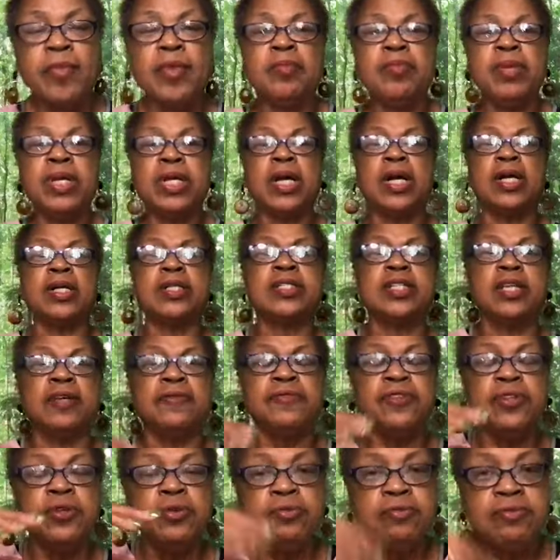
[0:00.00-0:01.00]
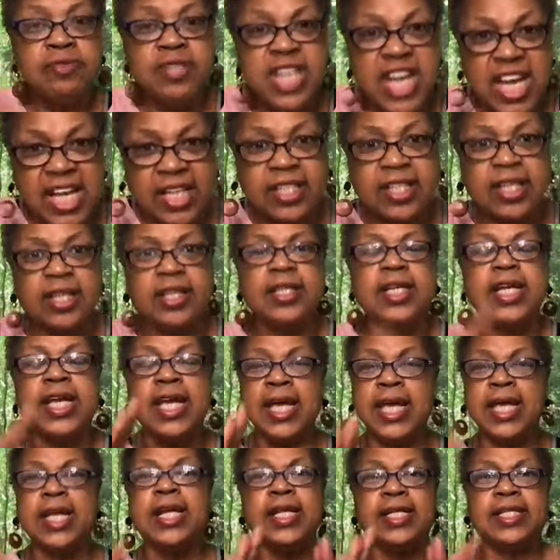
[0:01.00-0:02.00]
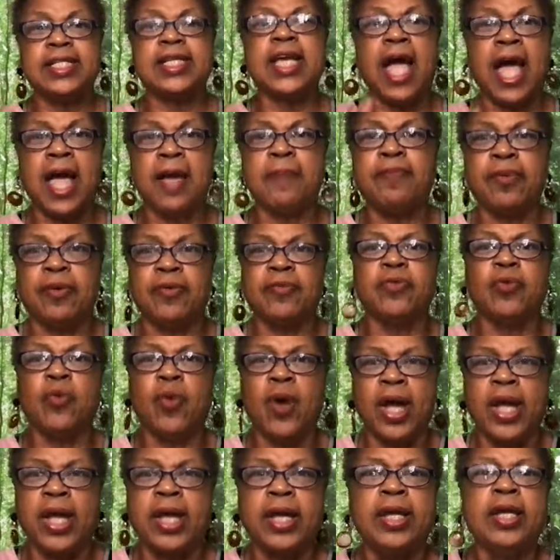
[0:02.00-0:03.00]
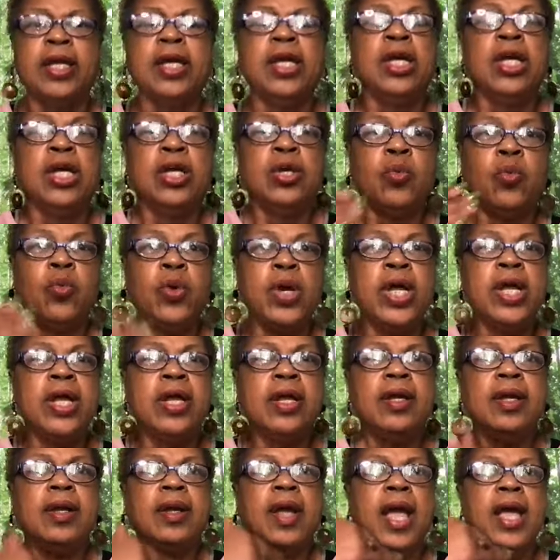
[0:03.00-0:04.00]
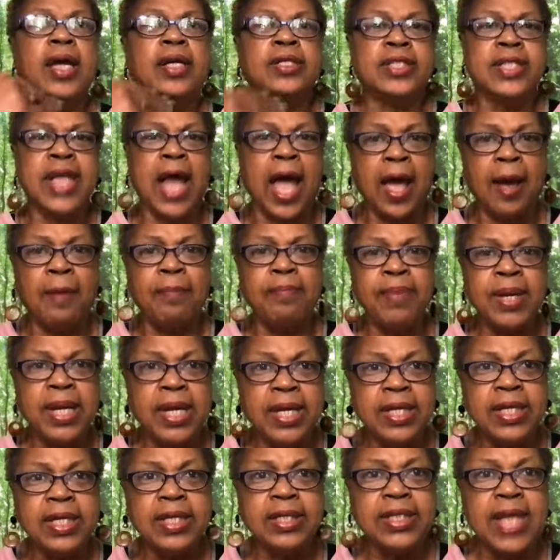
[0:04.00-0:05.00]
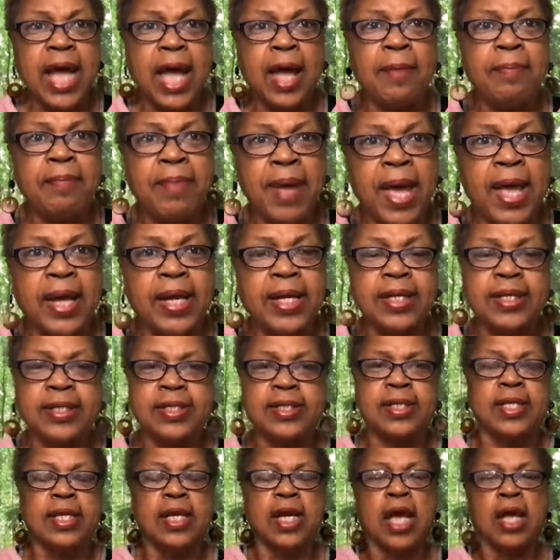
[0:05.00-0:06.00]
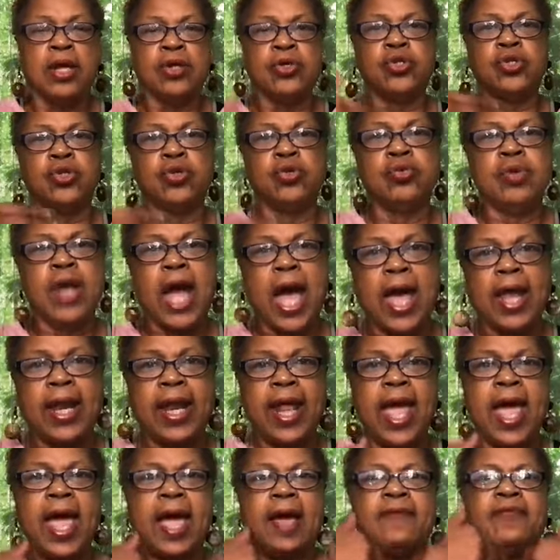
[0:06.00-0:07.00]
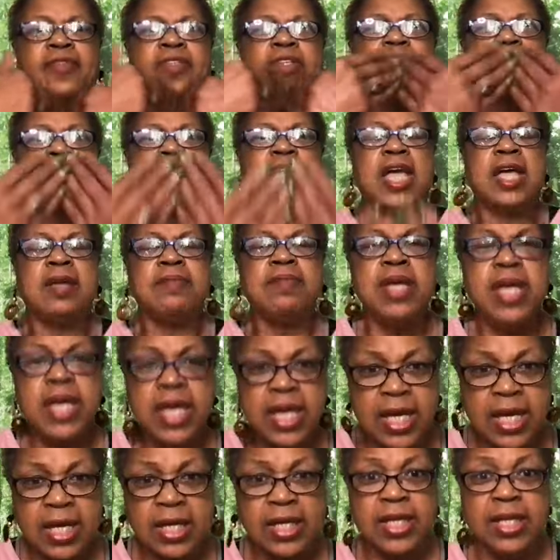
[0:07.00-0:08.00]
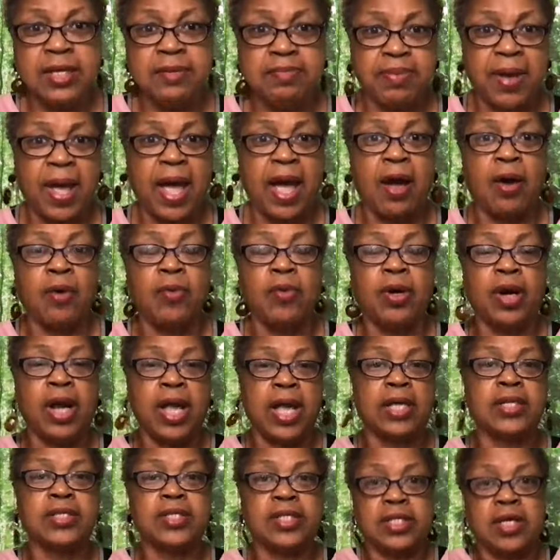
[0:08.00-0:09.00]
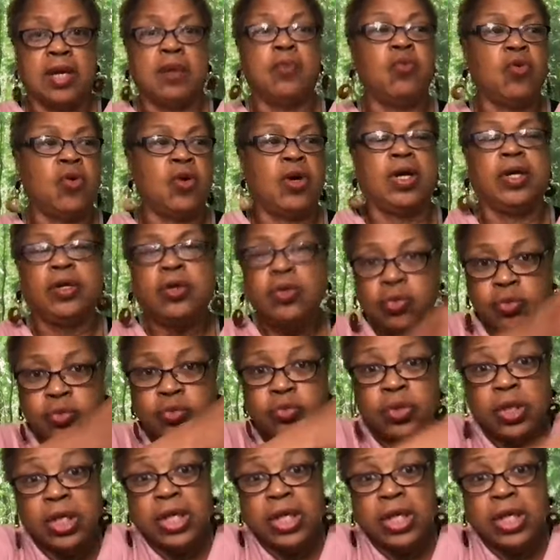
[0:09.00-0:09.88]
because if you nick it any type of way, we as diabetics do not have the same healing power as someone who